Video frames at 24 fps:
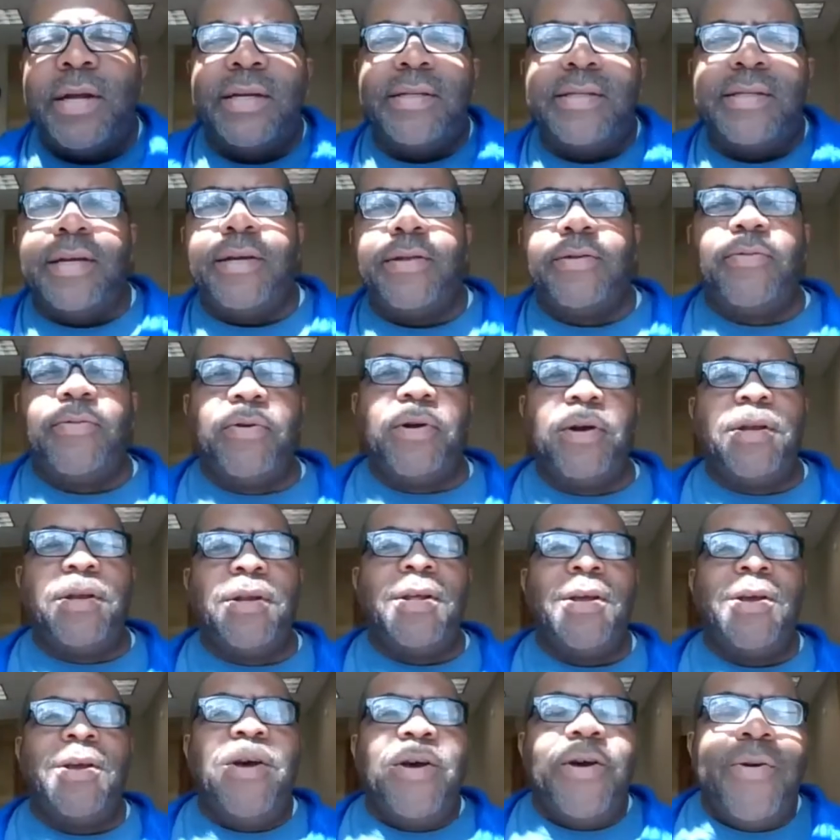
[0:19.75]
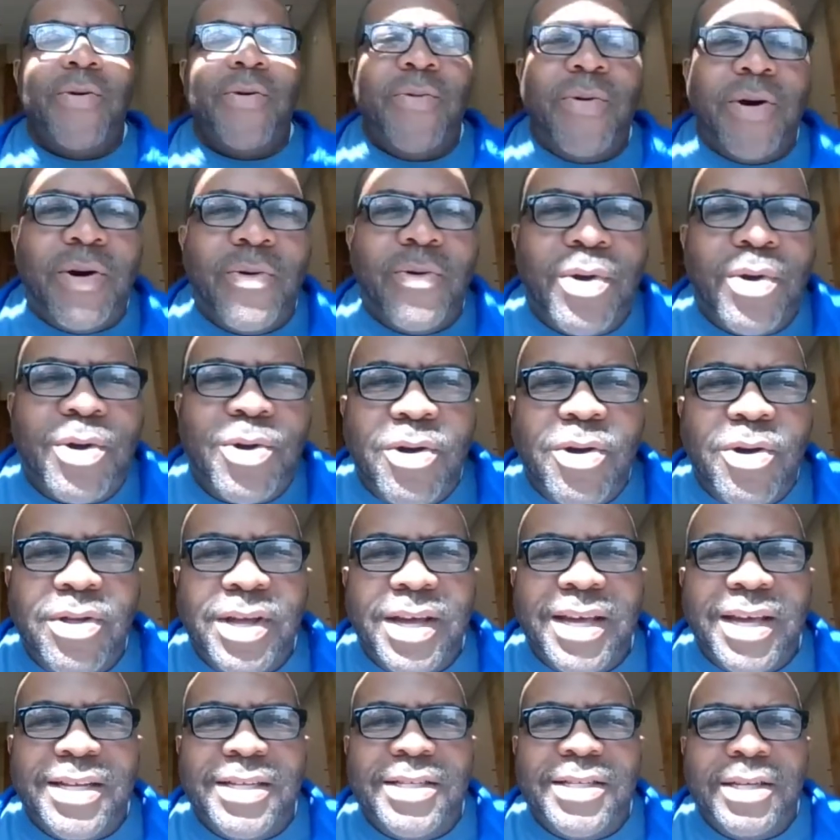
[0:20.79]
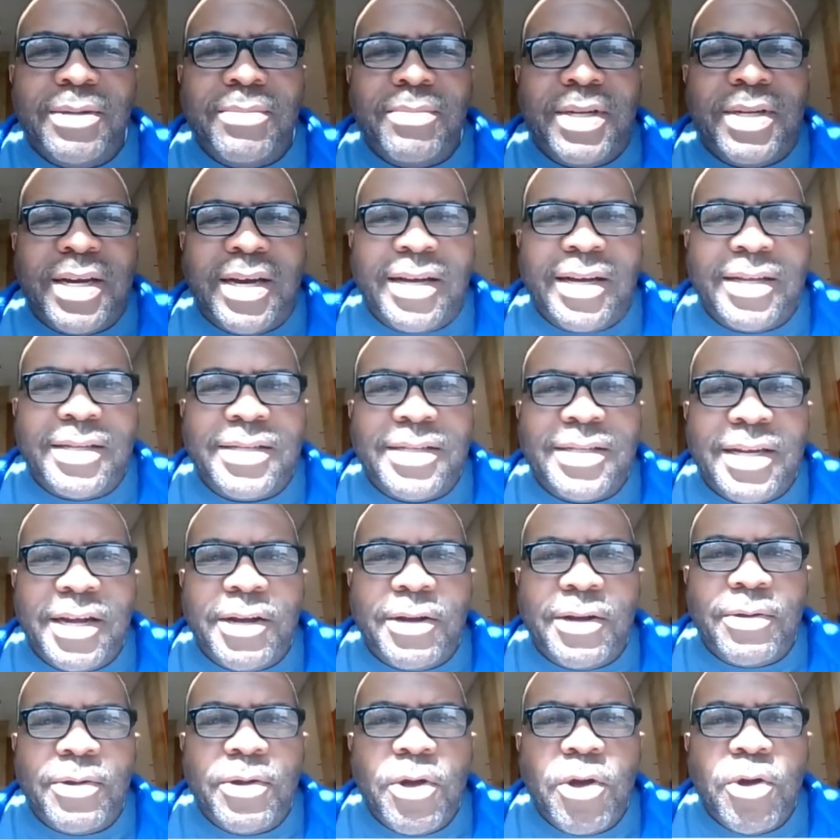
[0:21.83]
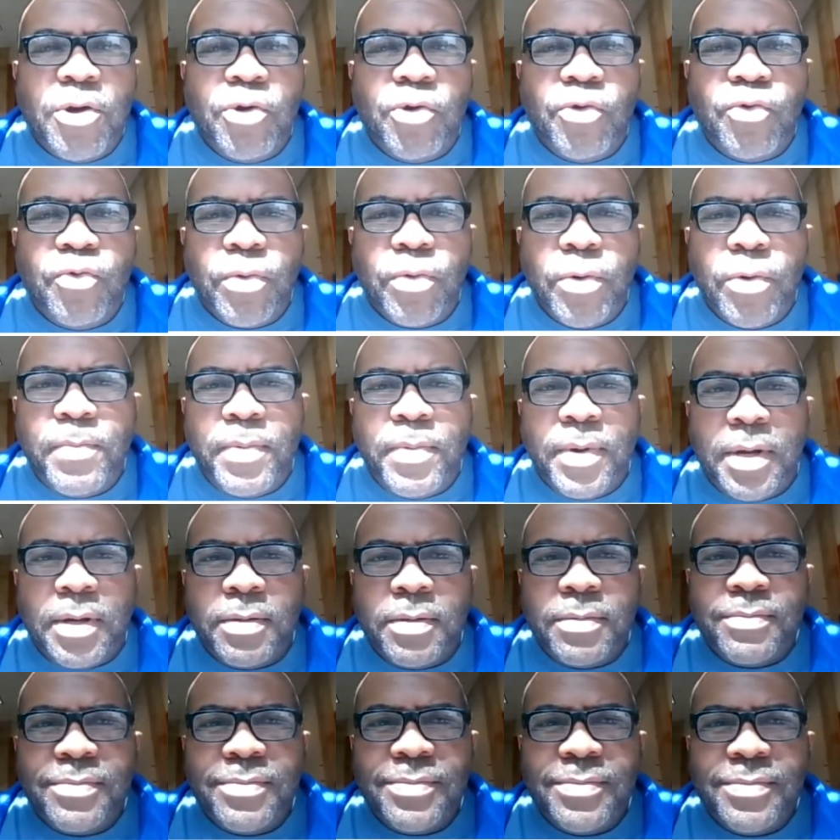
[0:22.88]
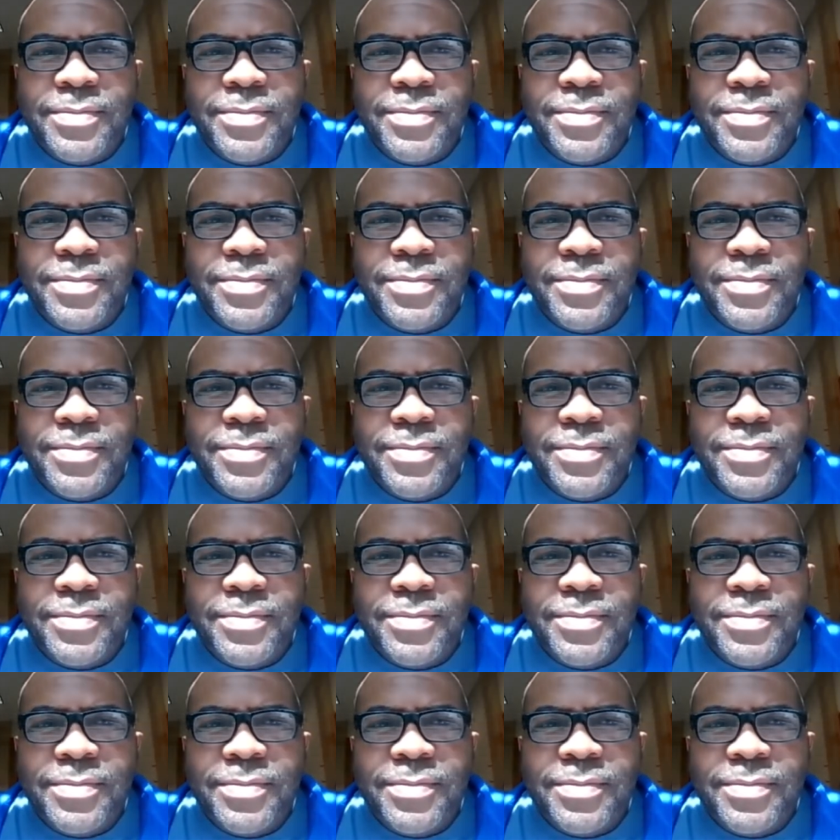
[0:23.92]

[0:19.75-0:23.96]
That's eighth grade. Well, we're calling it GEMDAS now, grouping,